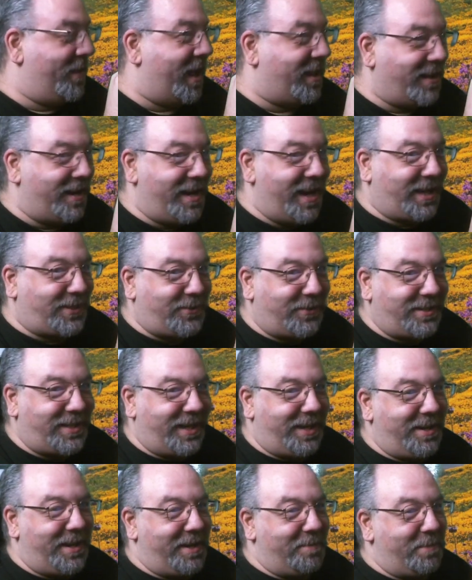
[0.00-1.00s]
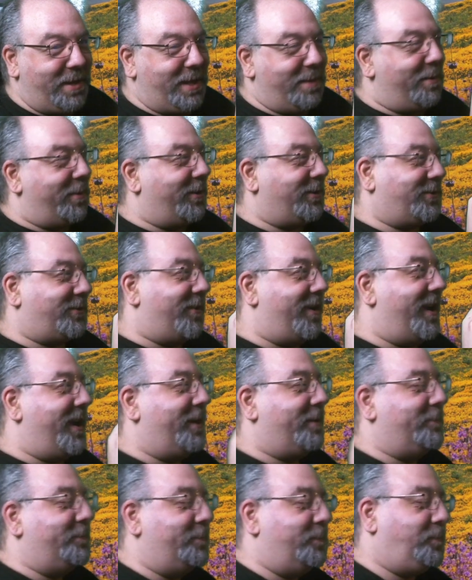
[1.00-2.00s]
now the next one's going to hit me in the balls, right?
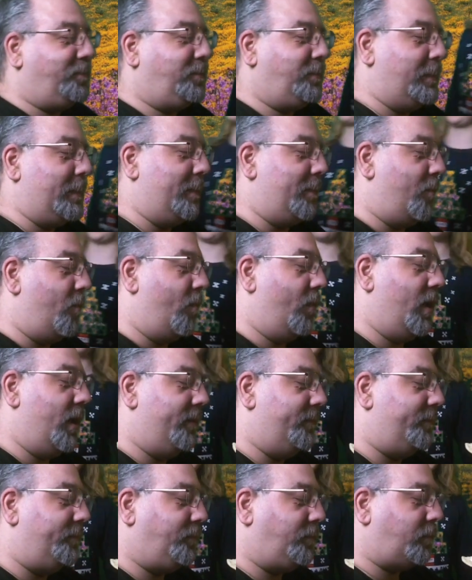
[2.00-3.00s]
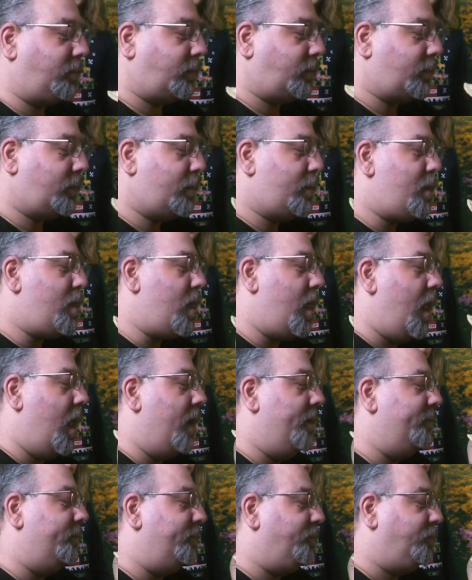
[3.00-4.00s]
Yeah, the next one's going to have Vegemite in
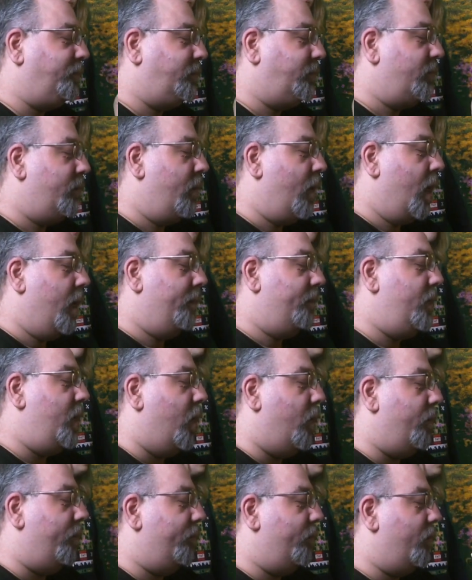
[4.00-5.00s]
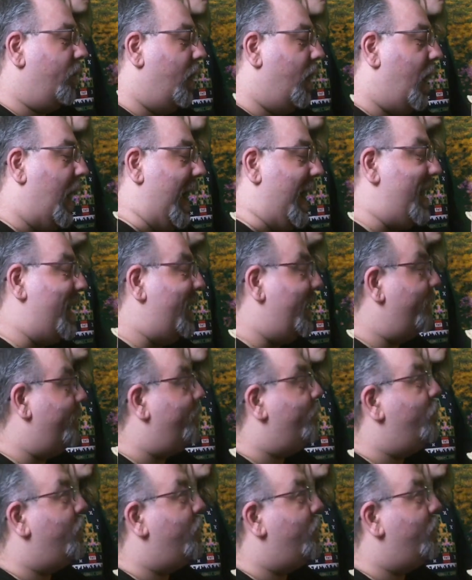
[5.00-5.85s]
it. You know, I